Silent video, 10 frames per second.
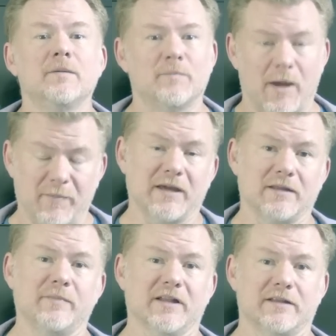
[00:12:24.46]
by being
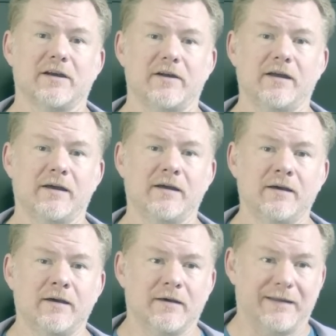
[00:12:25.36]
in the military.
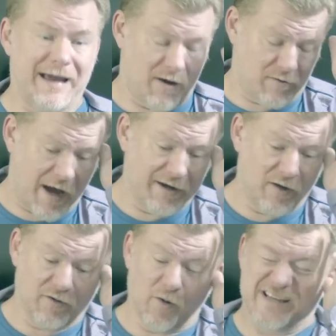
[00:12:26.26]
Now, I
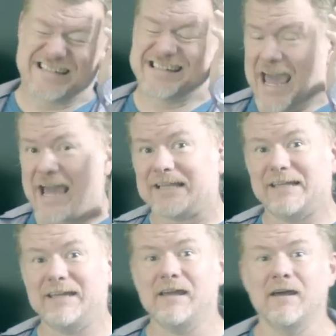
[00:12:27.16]
don't know
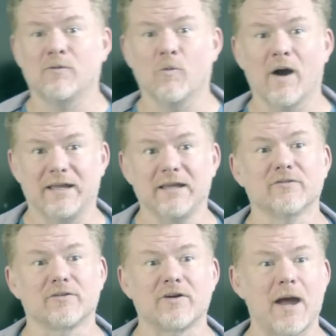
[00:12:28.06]
exactly what
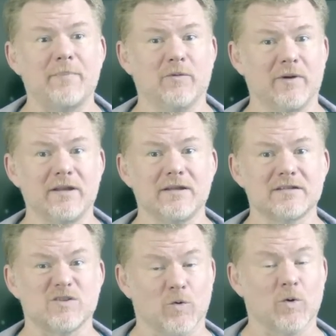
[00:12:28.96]
evil crap he
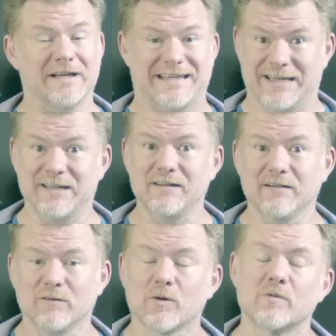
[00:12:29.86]
witnessed or
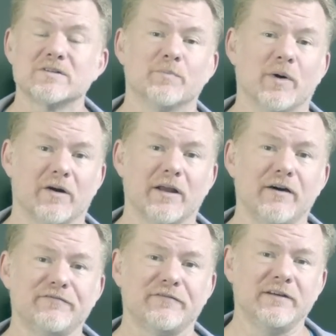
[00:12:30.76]
did or was a part
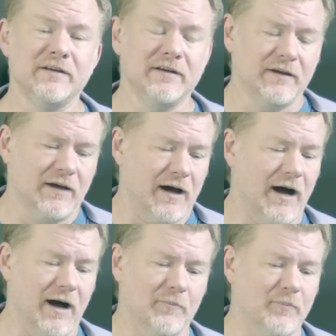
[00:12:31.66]
of,
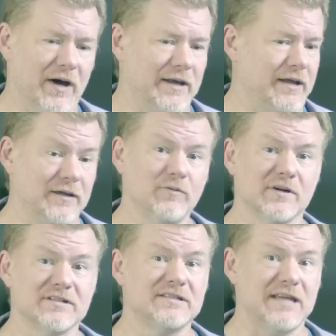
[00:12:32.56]
but he
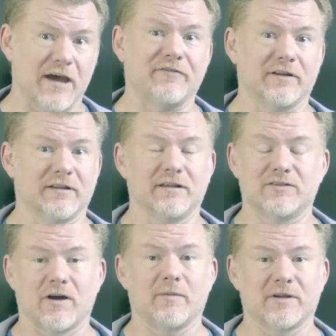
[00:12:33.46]
was definitely
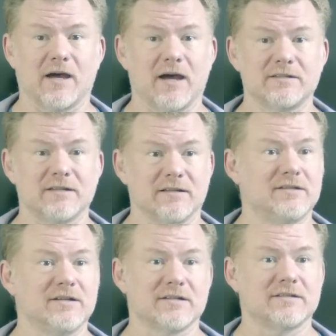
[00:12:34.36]
traumatized
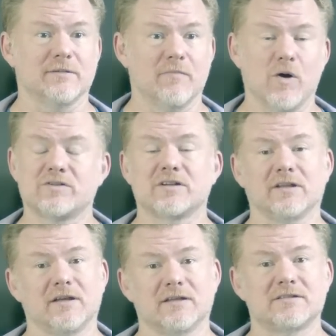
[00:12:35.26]
and just
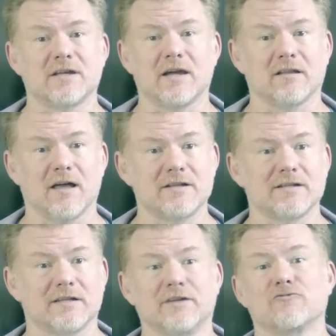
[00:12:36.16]
emotionally and
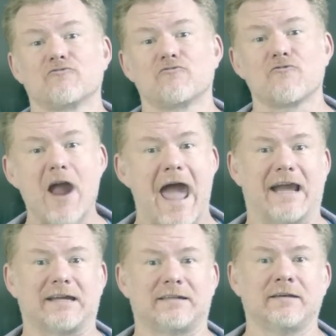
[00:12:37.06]
psychologically
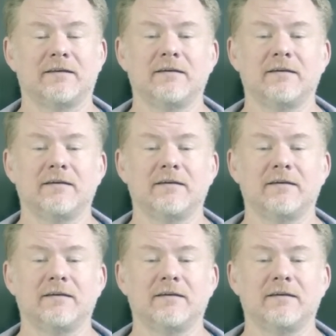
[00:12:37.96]
wrecked